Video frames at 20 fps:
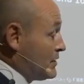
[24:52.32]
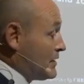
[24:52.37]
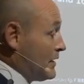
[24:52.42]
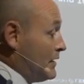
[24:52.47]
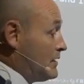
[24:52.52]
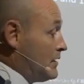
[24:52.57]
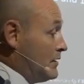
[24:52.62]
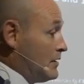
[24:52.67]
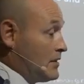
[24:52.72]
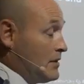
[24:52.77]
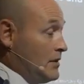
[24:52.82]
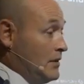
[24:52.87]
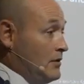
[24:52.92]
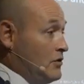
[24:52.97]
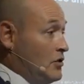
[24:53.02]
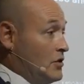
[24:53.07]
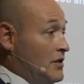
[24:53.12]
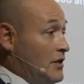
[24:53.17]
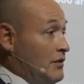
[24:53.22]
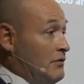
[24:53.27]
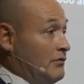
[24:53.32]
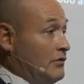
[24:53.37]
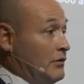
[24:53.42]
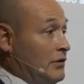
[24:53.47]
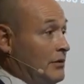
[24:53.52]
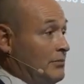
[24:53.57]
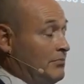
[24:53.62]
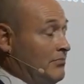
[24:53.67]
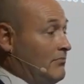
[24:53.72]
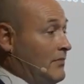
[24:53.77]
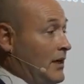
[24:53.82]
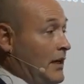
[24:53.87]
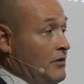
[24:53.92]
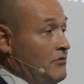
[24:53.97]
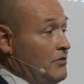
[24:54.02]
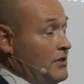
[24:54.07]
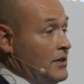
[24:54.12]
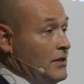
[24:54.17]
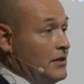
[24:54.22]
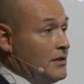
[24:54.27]
sentenced to just over
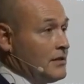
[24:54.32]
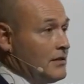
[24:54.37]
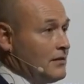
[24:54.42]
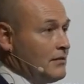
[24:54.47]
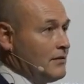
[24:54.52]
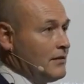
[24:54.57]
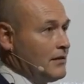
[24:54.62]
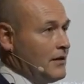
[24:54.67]
100 years.